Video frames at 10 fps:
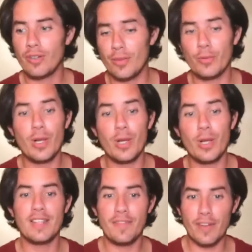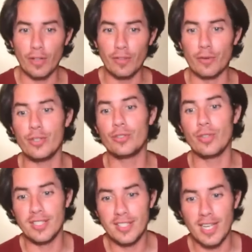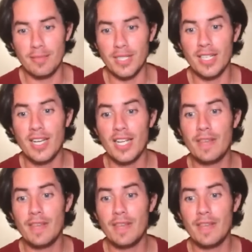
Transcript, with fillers: it will be difficult for you to understand me,